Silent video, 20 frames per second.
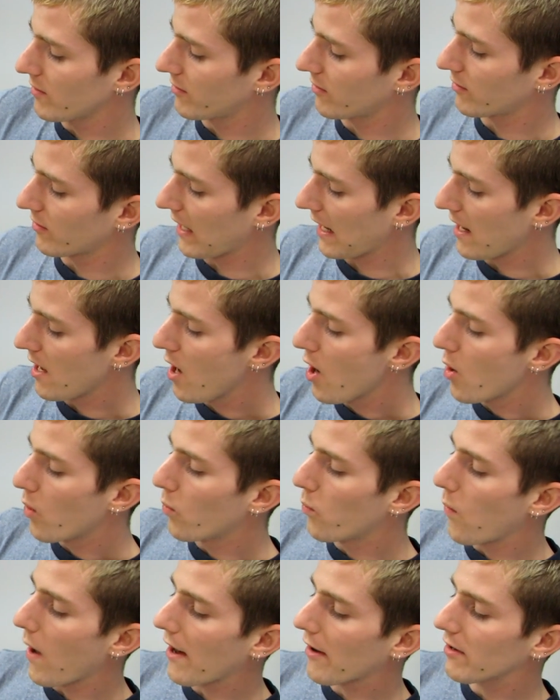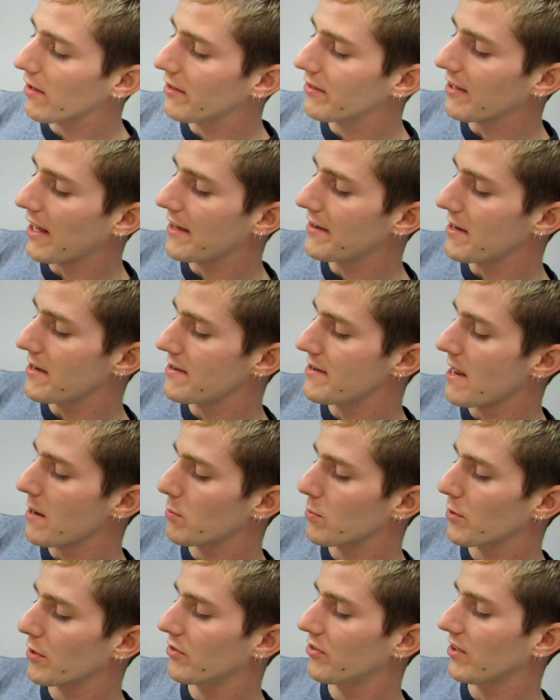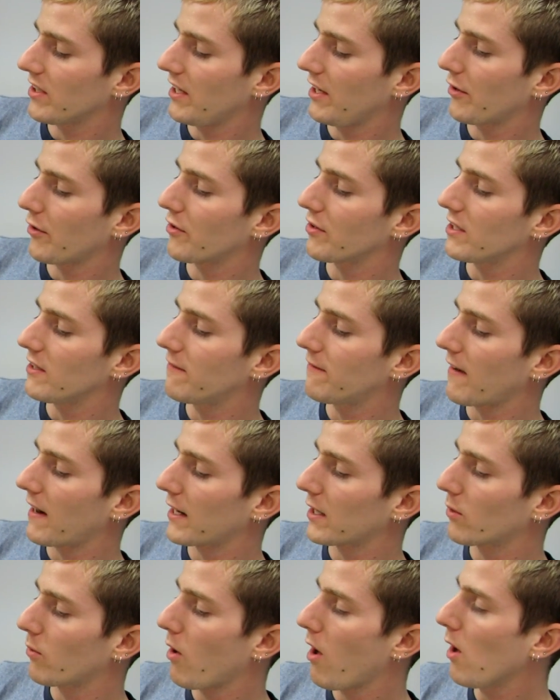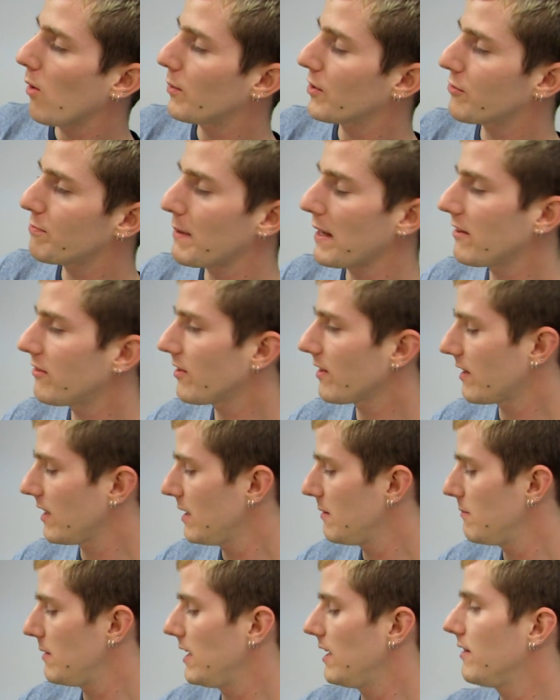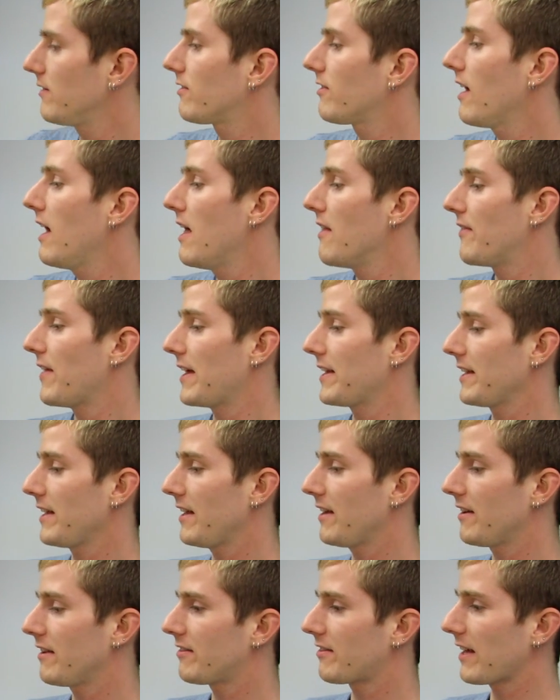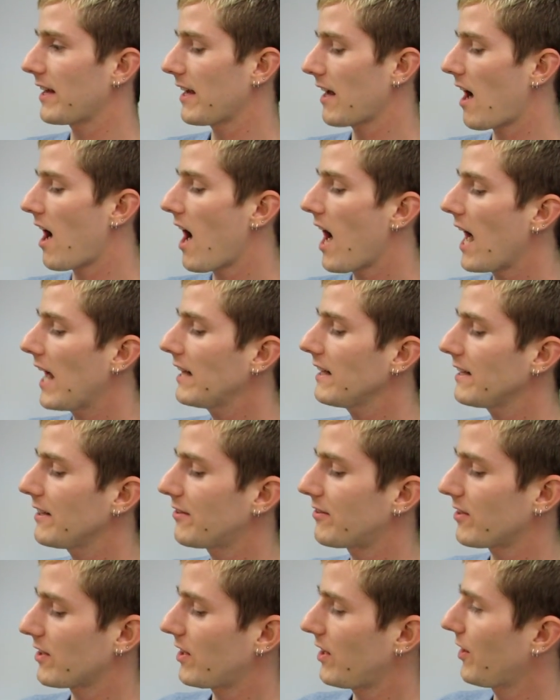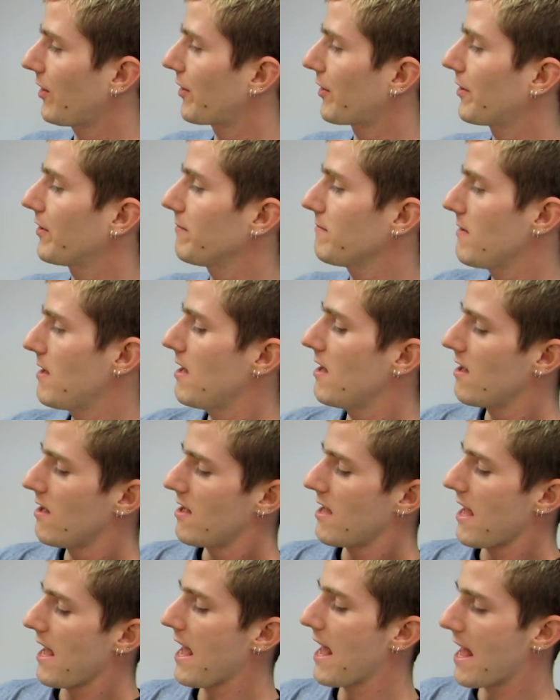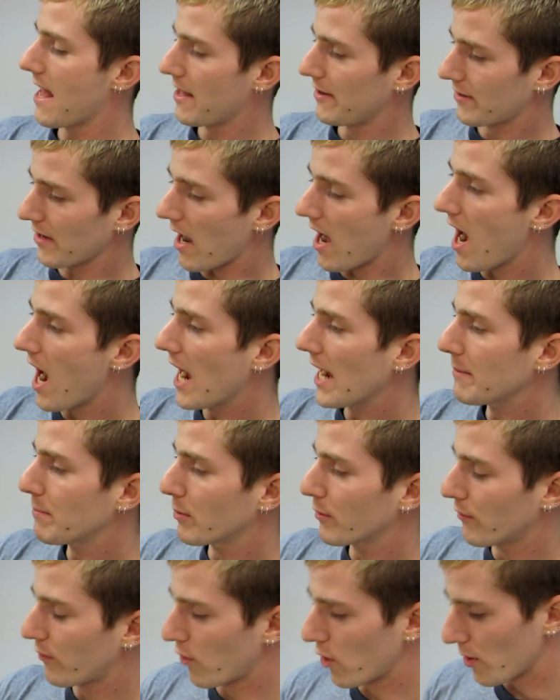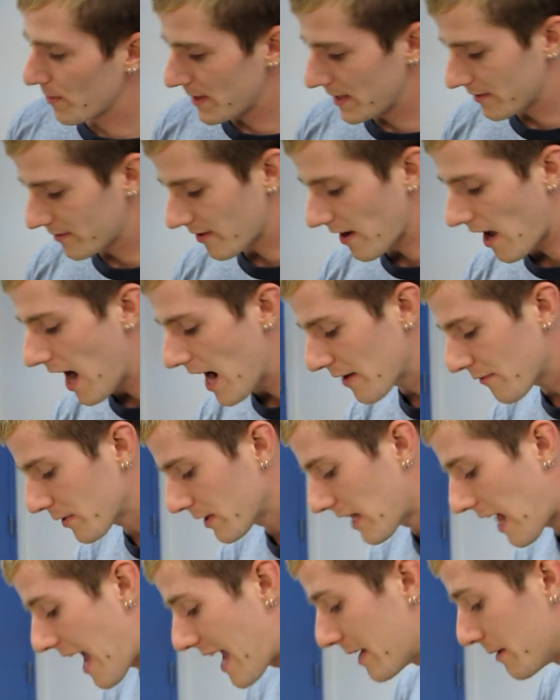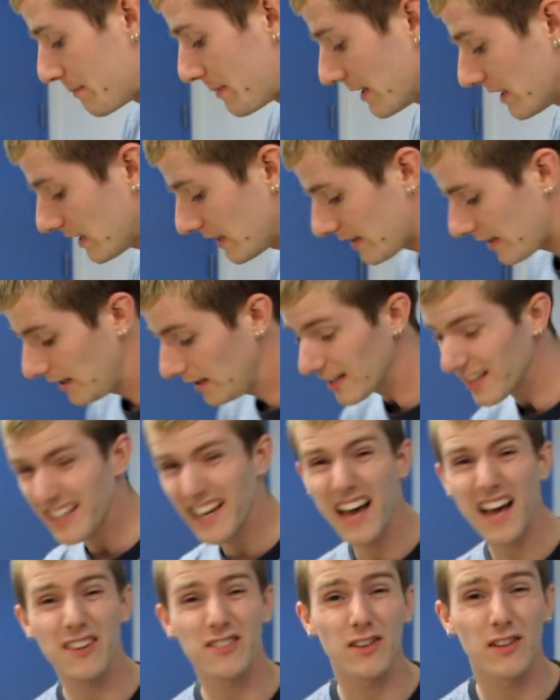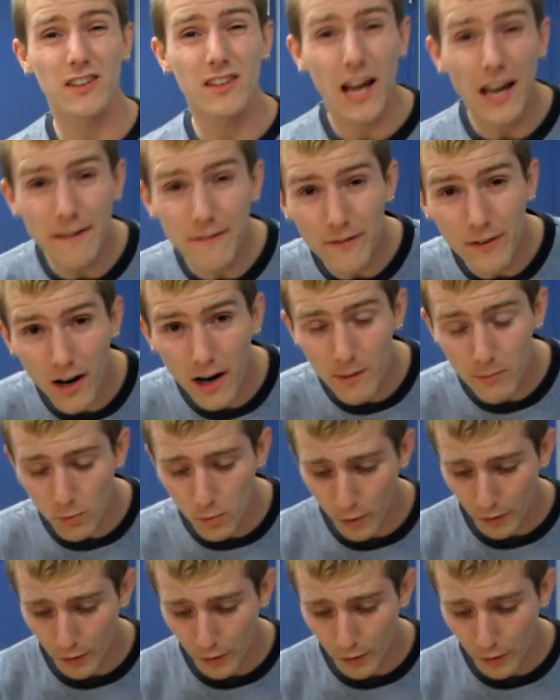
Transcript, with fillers: This is a wireless N network security firewall, which basically means that it is a highly secure and high performance, high reliability. It has a lifetime